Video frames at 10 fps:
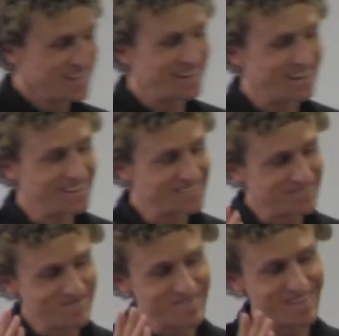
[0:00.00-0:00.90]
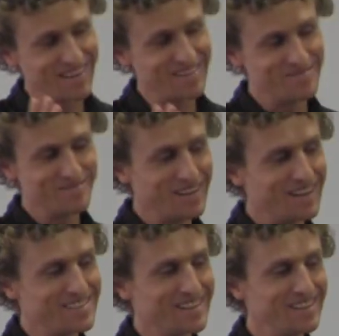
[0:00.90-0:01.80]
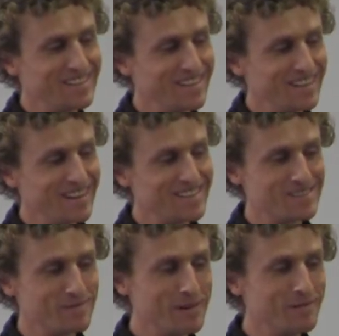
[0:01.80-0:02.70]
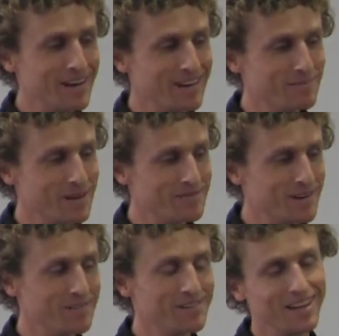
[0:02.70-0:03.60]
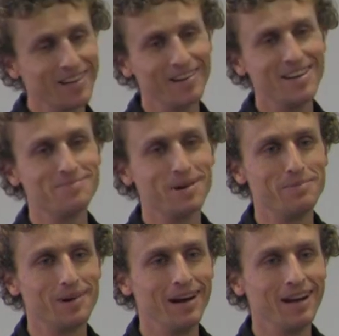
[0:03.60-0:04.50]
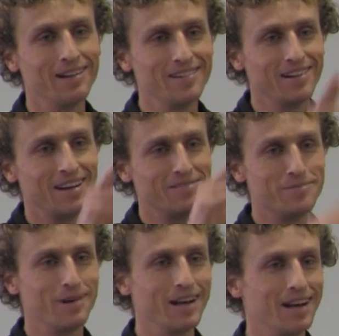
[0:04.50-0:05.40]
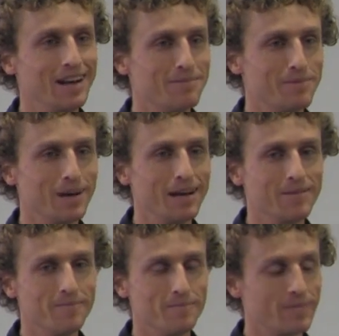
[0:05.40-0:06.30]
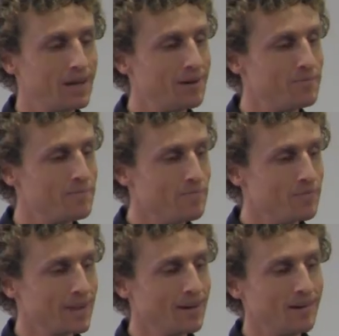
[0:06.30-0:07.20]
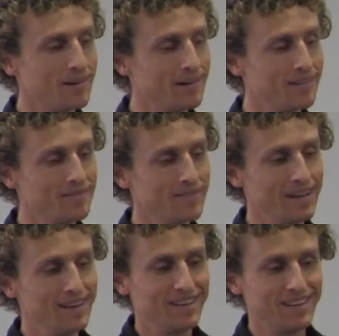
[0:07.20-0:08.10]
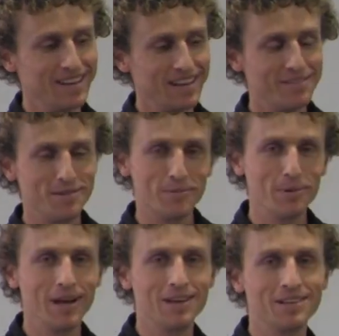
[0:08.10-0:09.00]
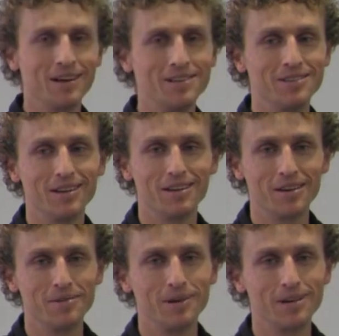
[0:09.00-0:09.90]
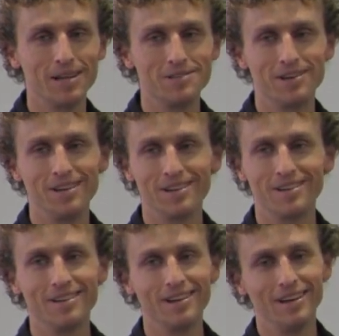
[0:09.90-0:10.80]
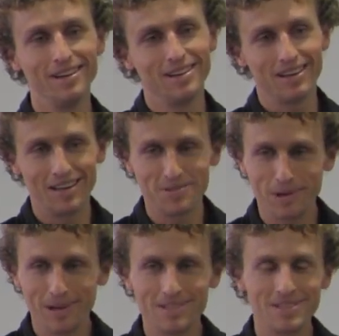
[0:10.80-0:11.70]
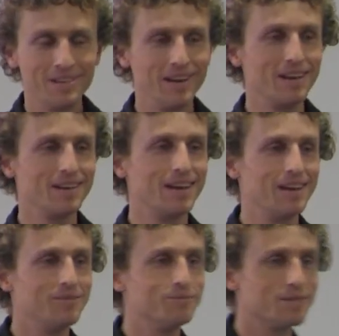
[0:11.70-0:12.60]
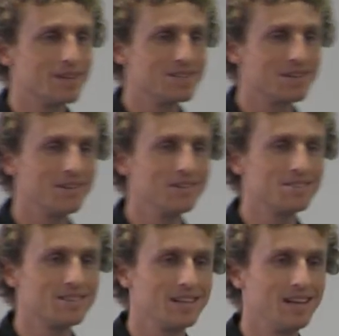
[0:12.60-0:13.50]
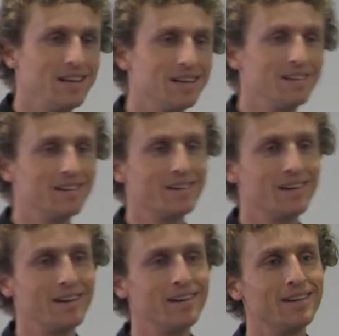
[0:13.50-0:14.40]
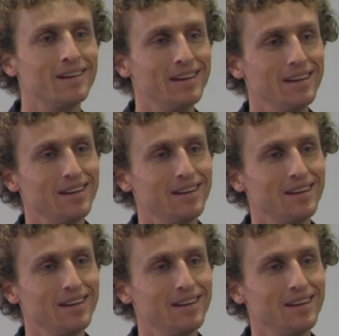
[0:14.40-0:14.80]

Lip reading: And so that's one way you could be involved. Another way is by praying. We'll have a prayer card up the back. Or if you're planning to go to a third world country, you could, as well as doing this course here, you could go and